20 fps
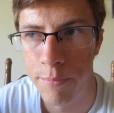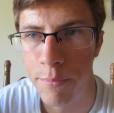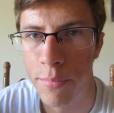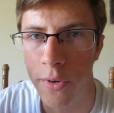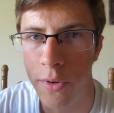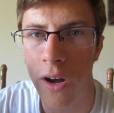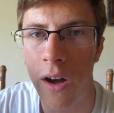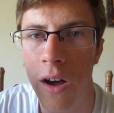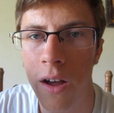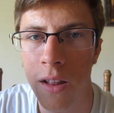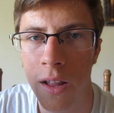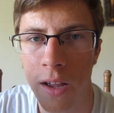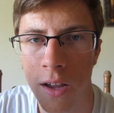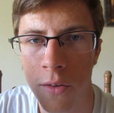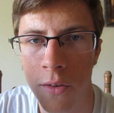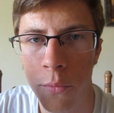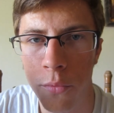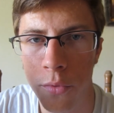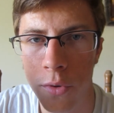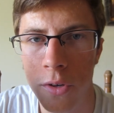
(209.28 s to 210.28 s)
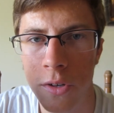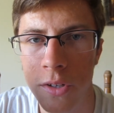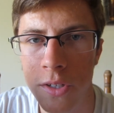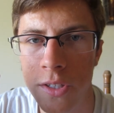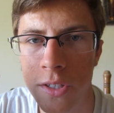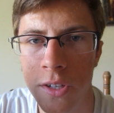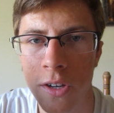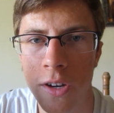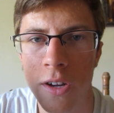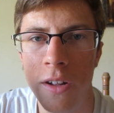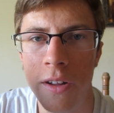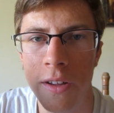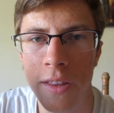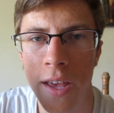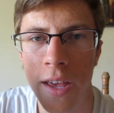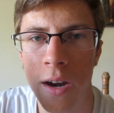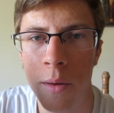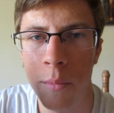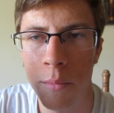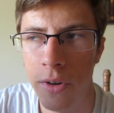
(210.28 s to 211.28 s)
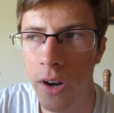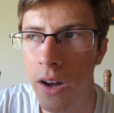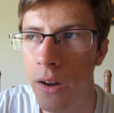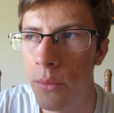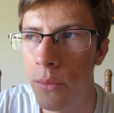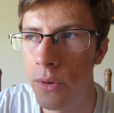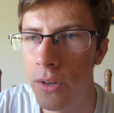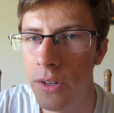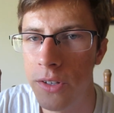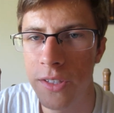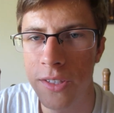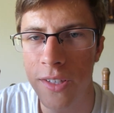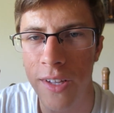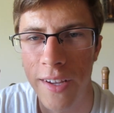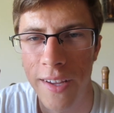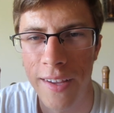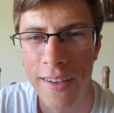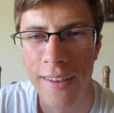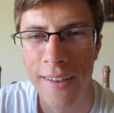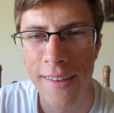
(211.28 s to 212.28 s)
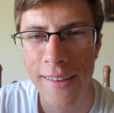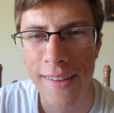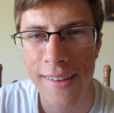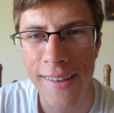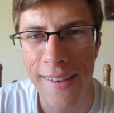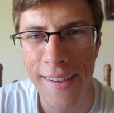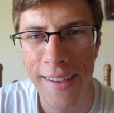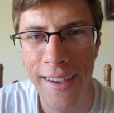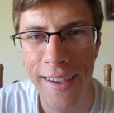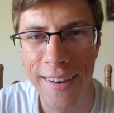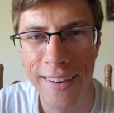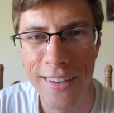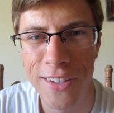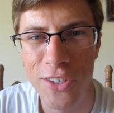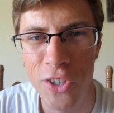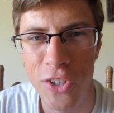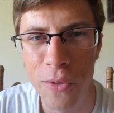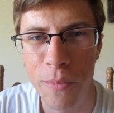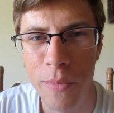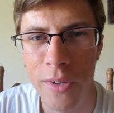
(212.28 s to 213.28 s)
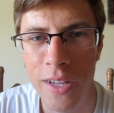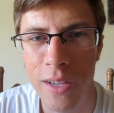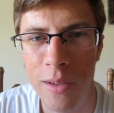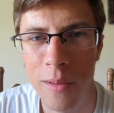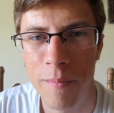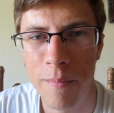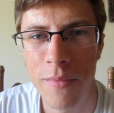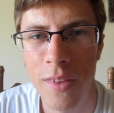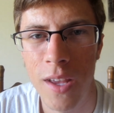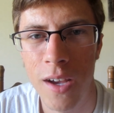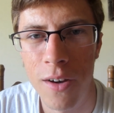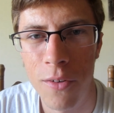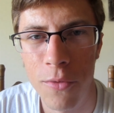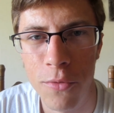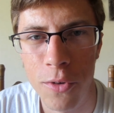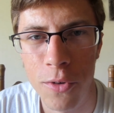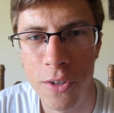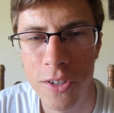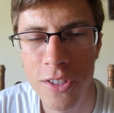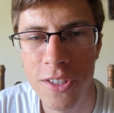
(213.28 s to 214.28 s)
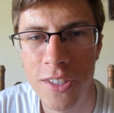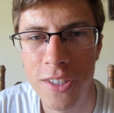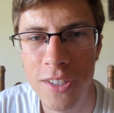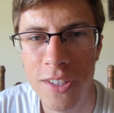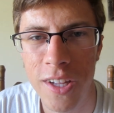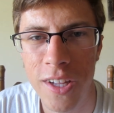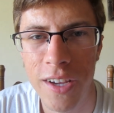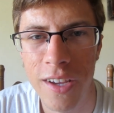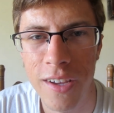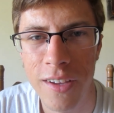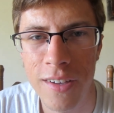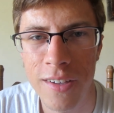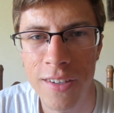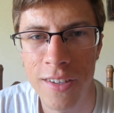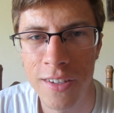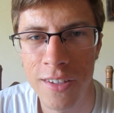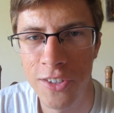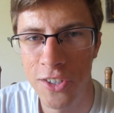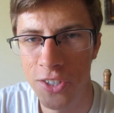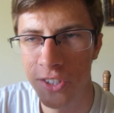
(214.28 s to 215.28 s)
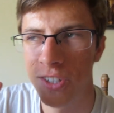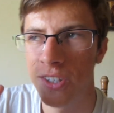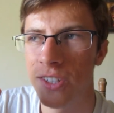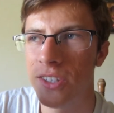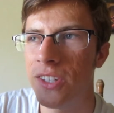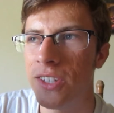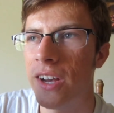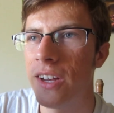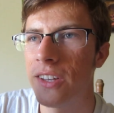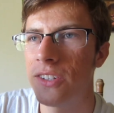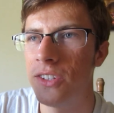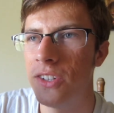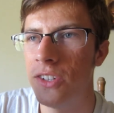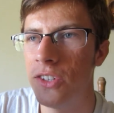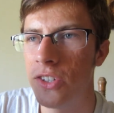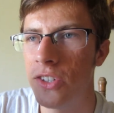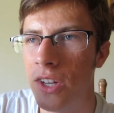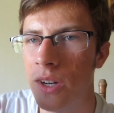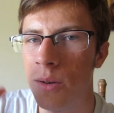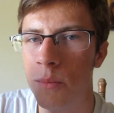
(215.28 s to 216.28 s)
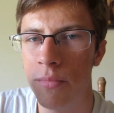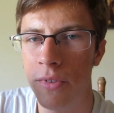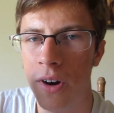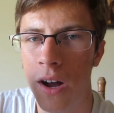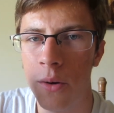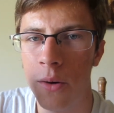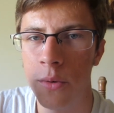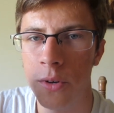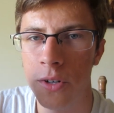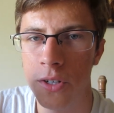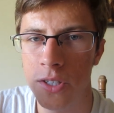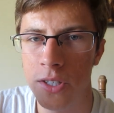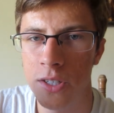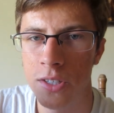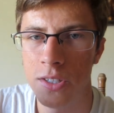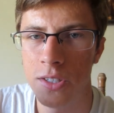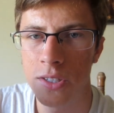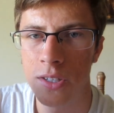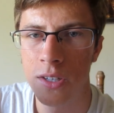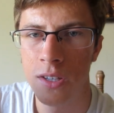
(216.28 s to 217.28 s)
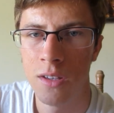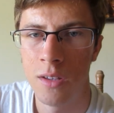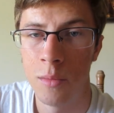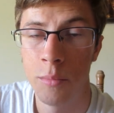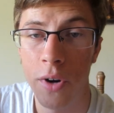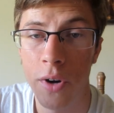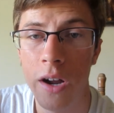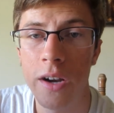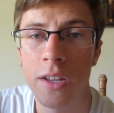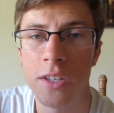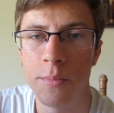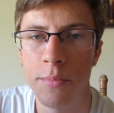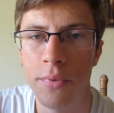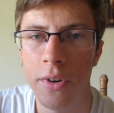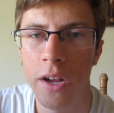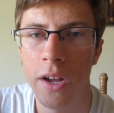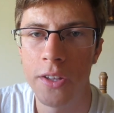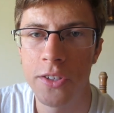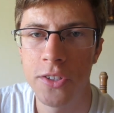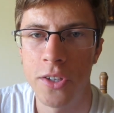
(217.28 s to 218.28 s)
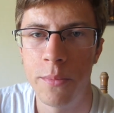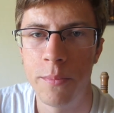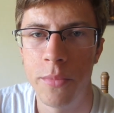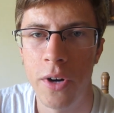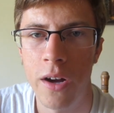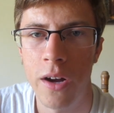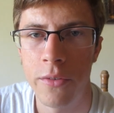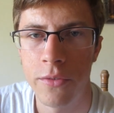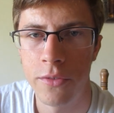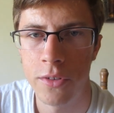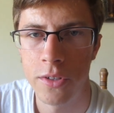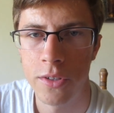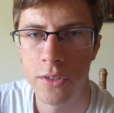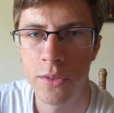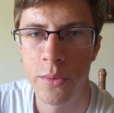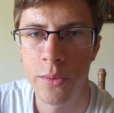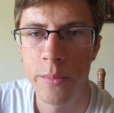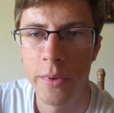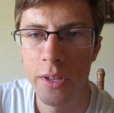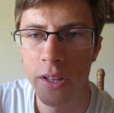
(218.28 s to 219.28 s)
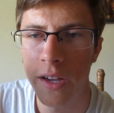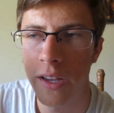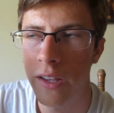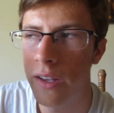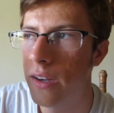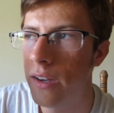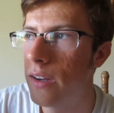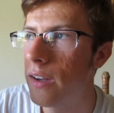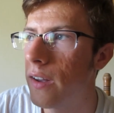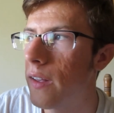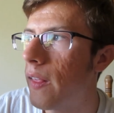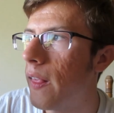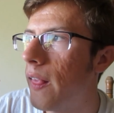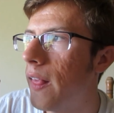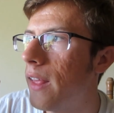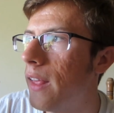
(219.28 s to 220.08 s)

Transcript: brat like a wurst. They're calling that a bratwurst. Like, and in Germany, wurst is like just the sausage, and a bratwurst is brat is bread, so a bratwurst would be like the